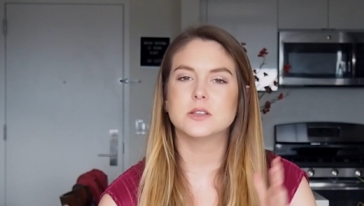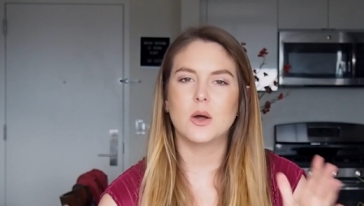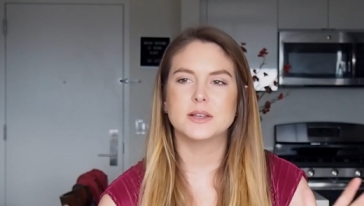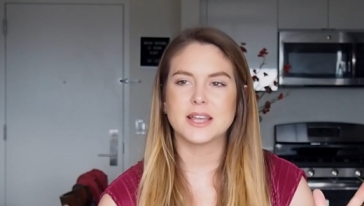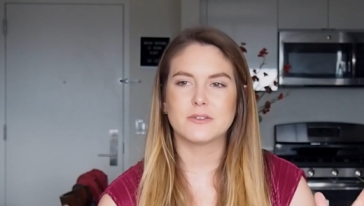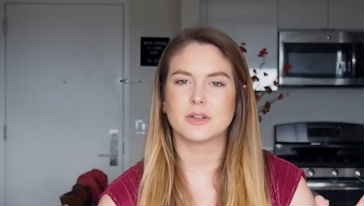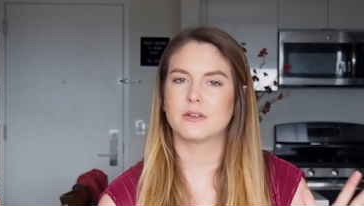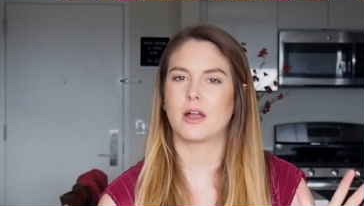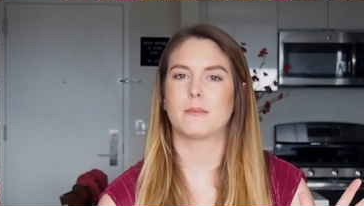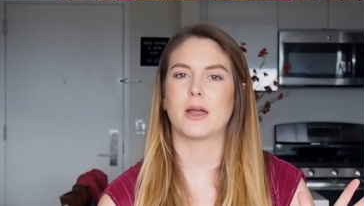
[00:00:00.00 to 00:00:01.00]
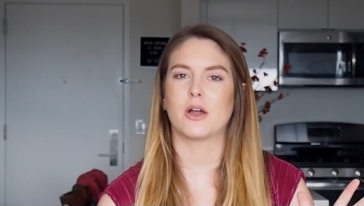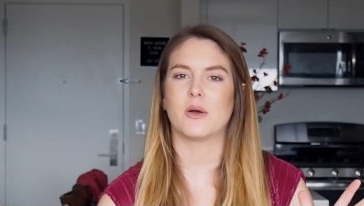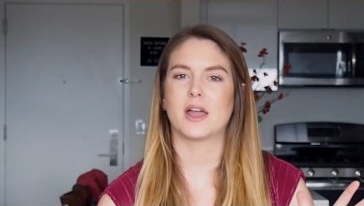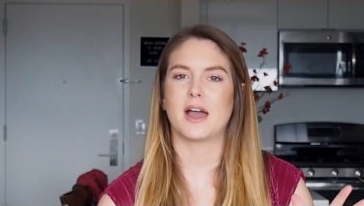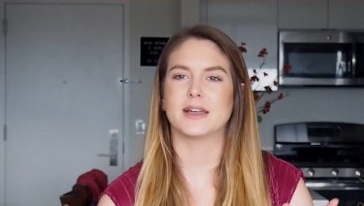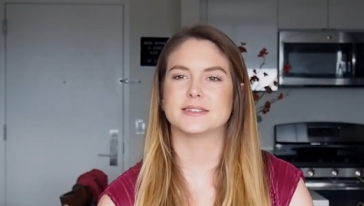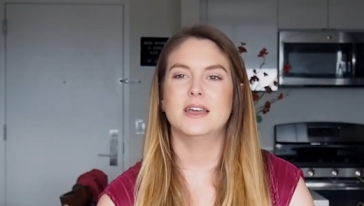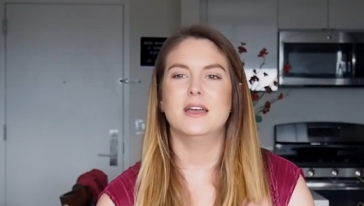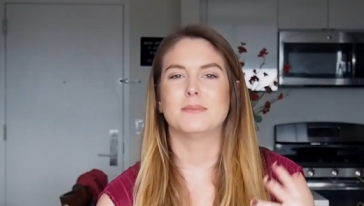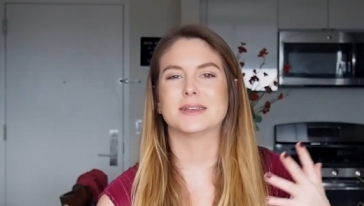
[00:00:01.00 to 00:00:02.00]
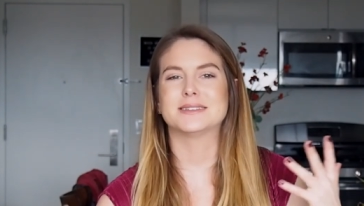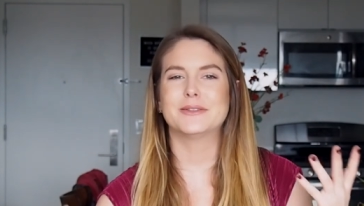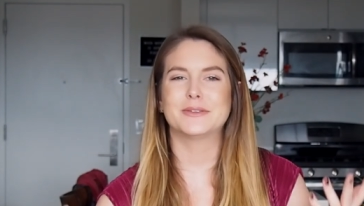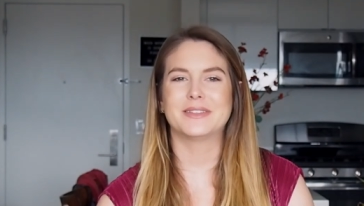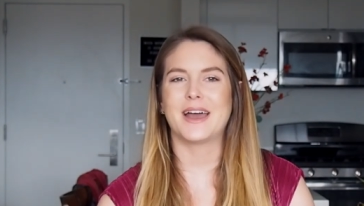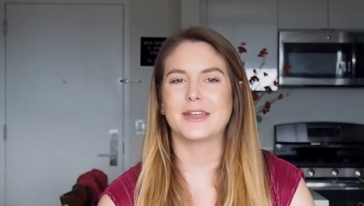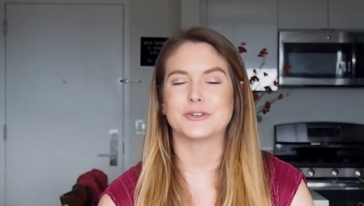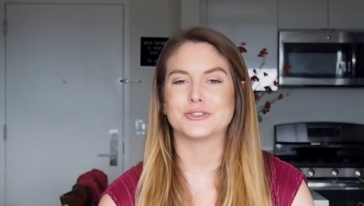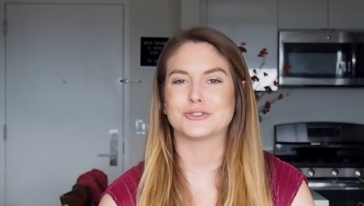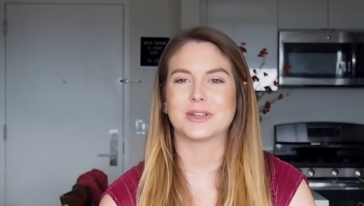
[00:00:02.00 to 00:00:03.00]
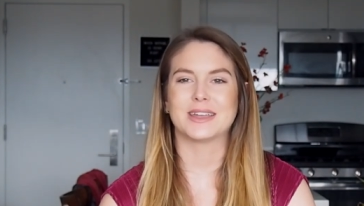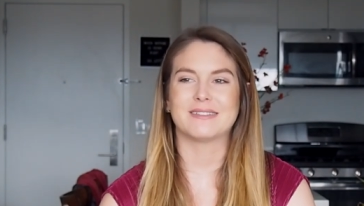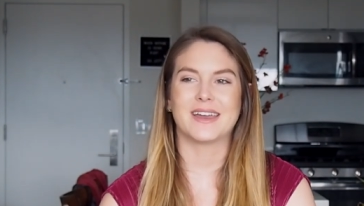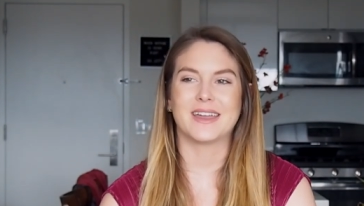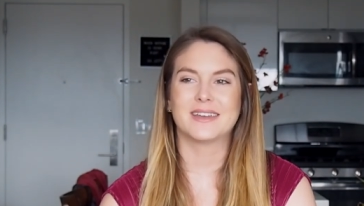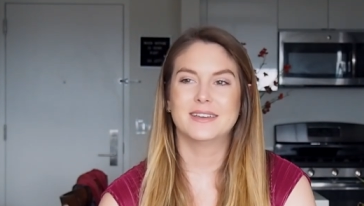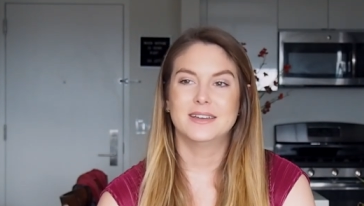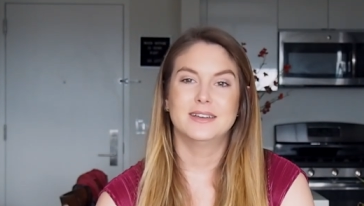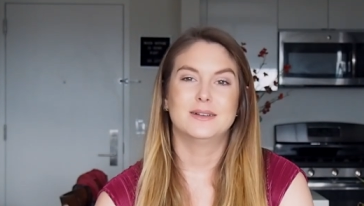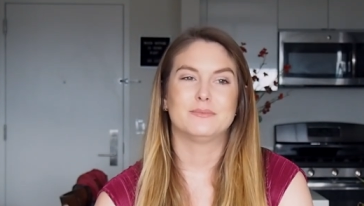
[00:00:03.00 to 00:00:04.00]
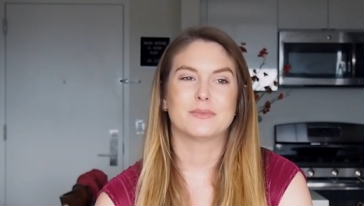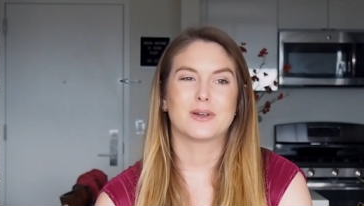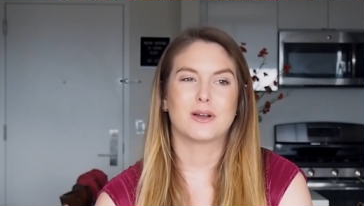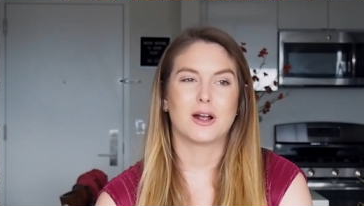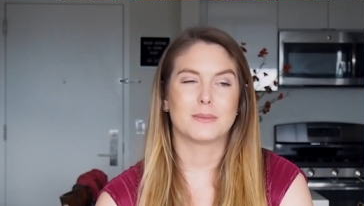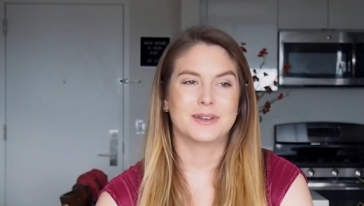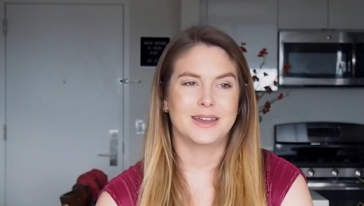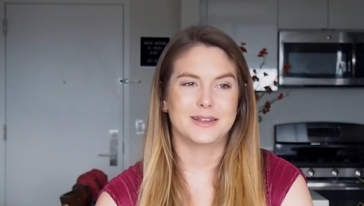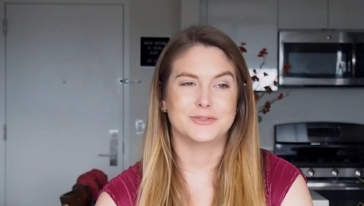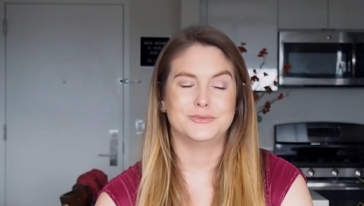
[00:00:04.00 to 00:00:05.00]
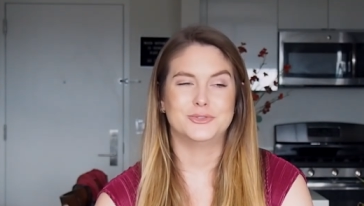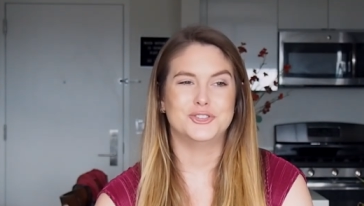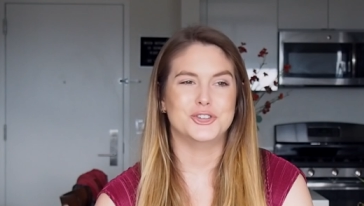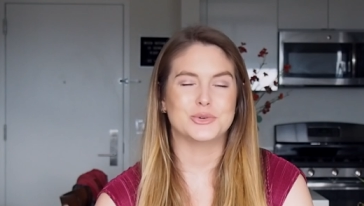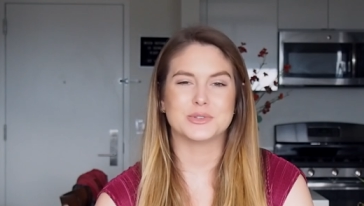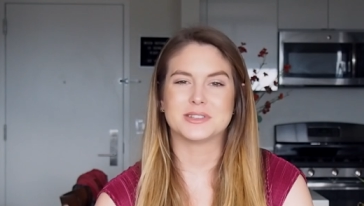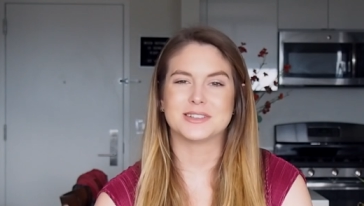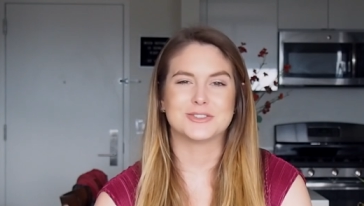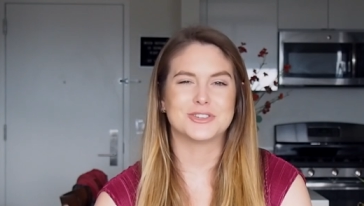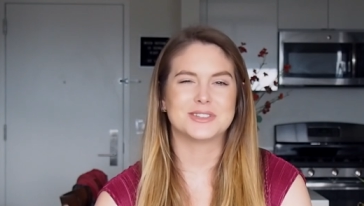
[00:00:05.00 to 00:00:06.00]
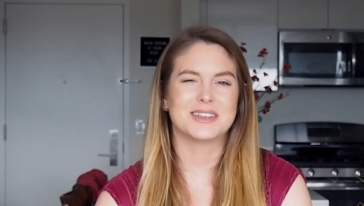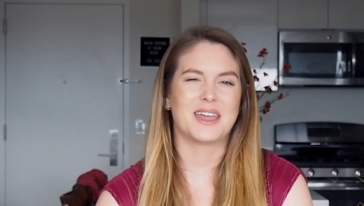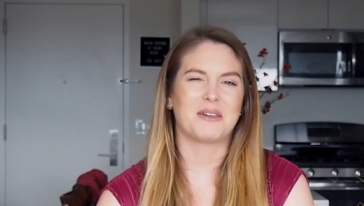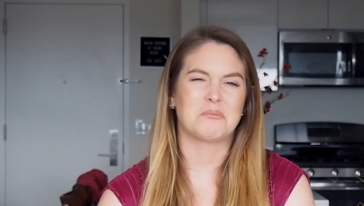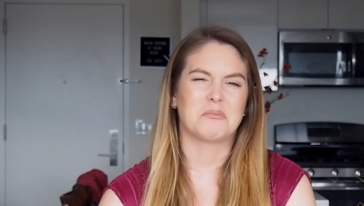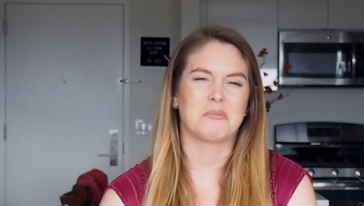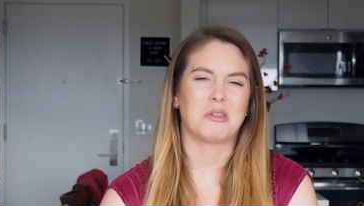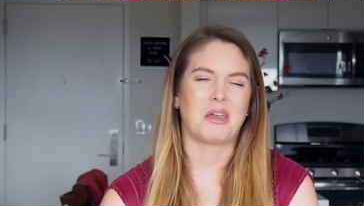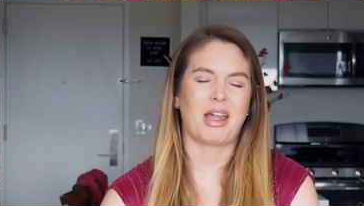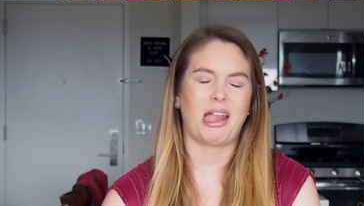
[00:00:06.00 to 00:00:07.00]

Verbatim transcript: low as I really recommend going, guys, because other than that, you're just drinking like carbonated juice. It's just like, man.